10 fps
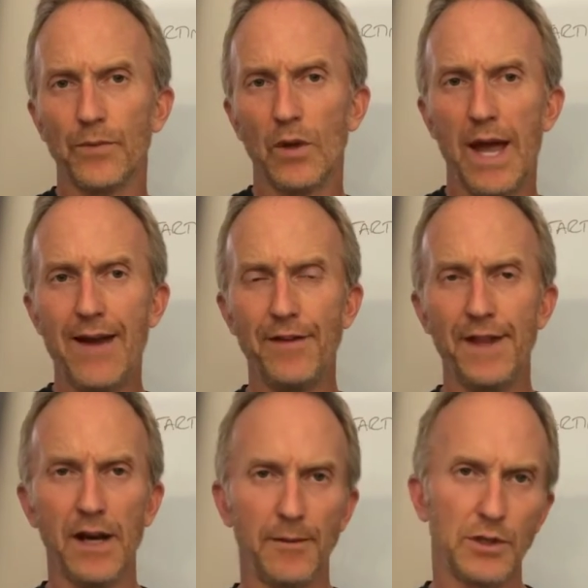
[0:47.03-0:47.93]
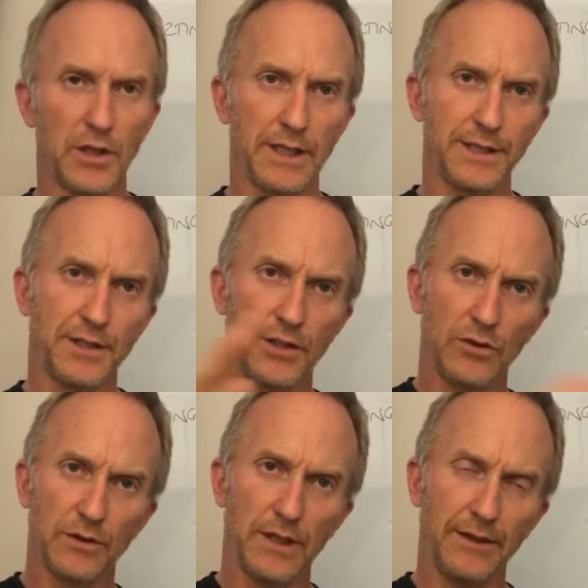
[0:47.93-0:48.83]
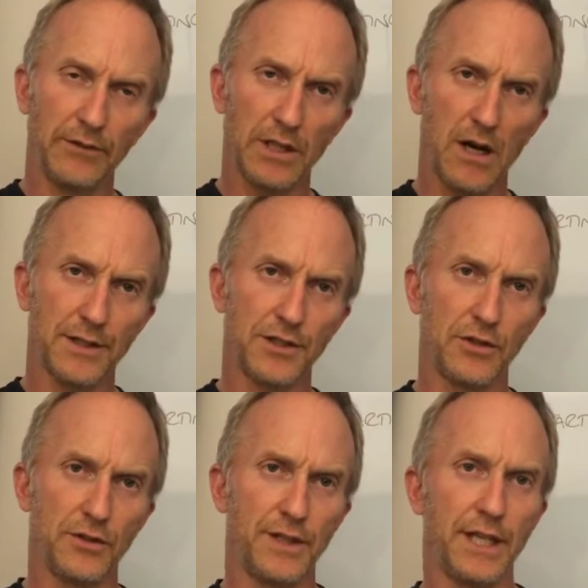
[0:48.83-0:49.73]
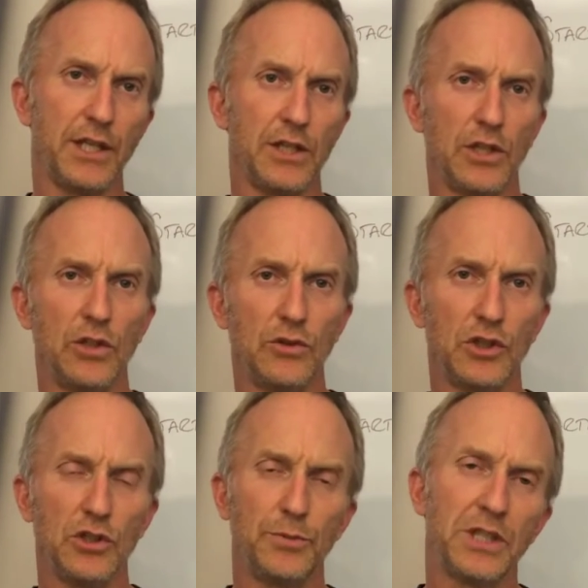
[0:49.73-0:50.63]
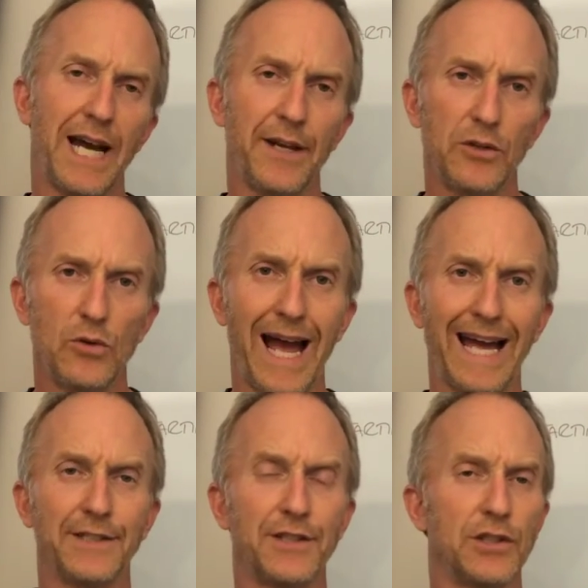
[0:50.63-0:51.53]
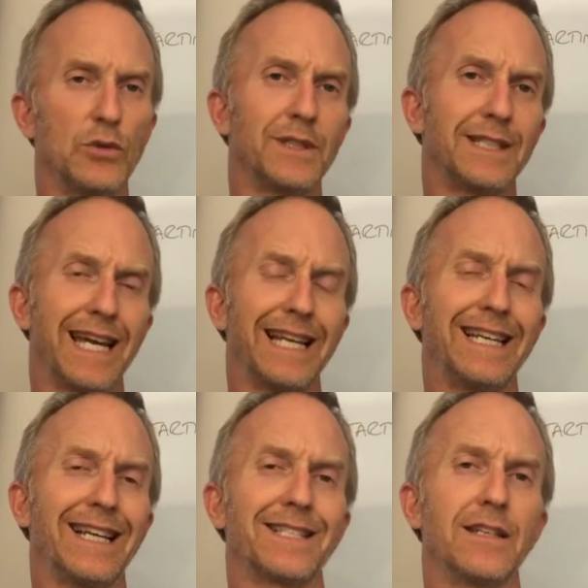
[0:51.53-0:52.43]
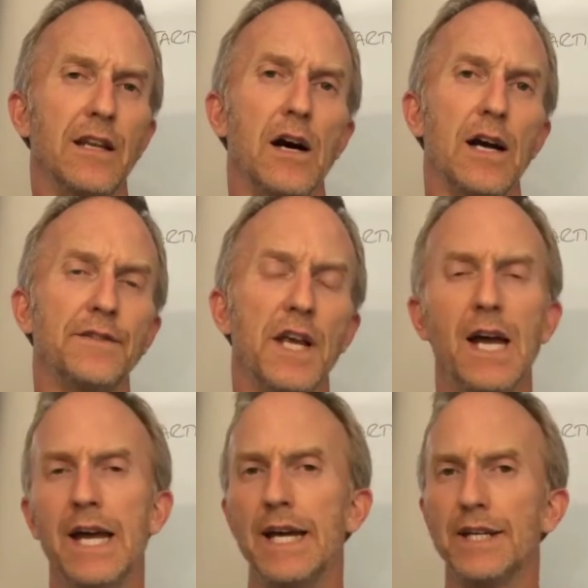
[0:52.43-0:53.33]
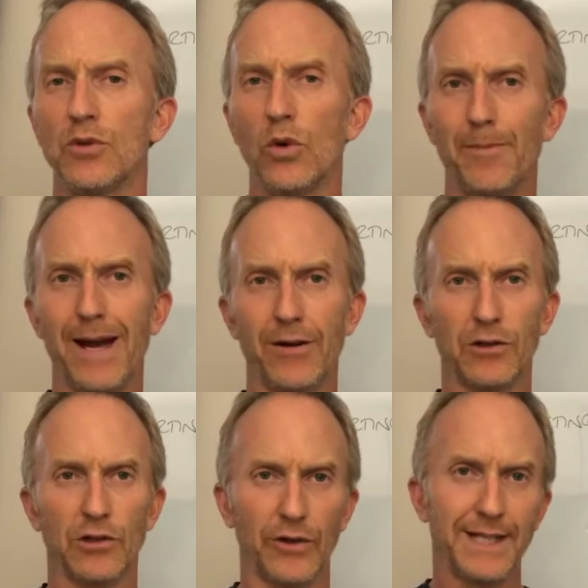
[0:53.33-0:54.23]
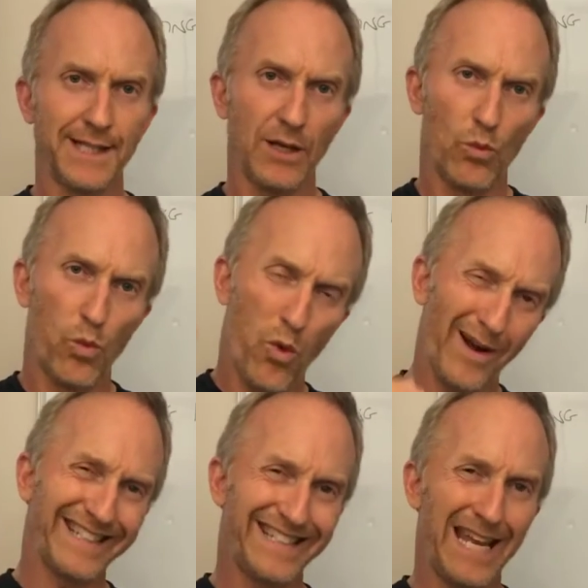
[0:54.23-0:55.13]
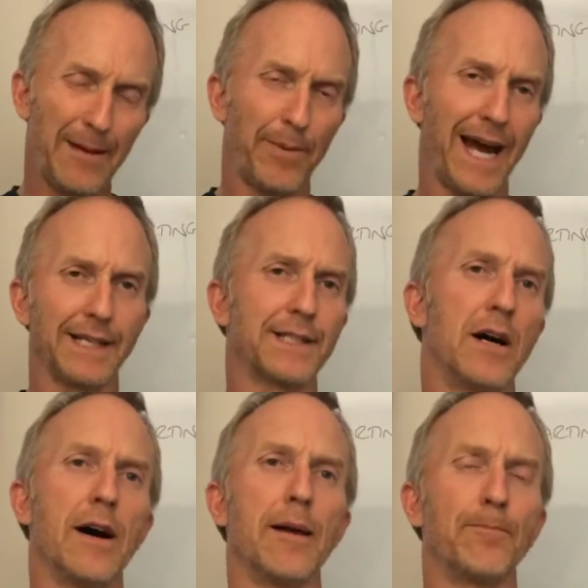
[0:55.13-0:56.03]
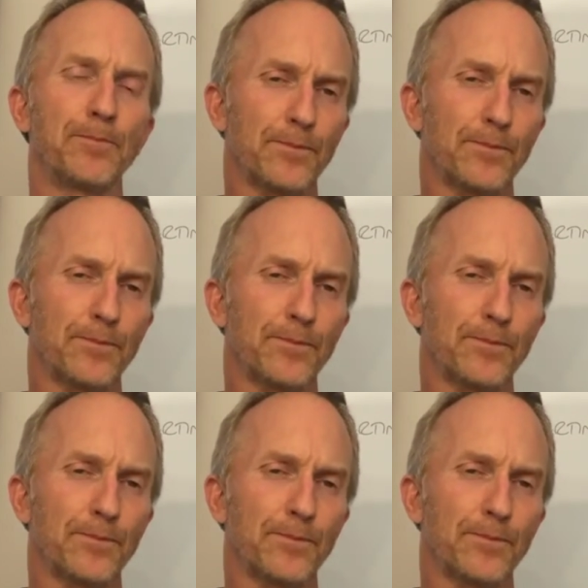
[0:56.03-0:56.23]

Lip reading: everything I'm doing in regards to the YouTube channel and to do with the daily lesson lives, it's all about creating one tip at a time.